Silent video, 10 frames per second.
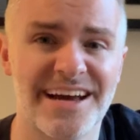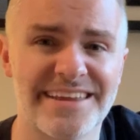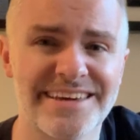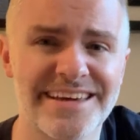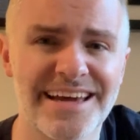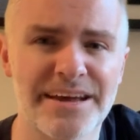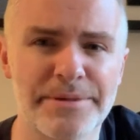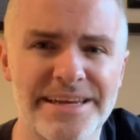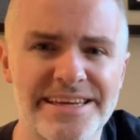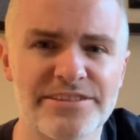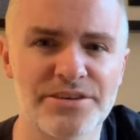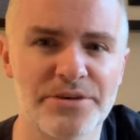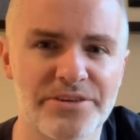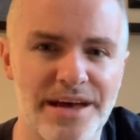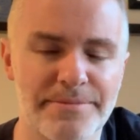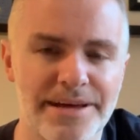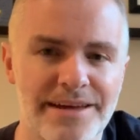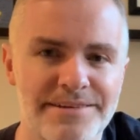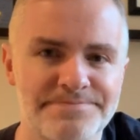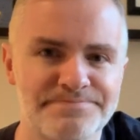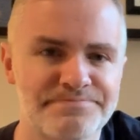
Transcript: I think he got him at East Coast Comic Con.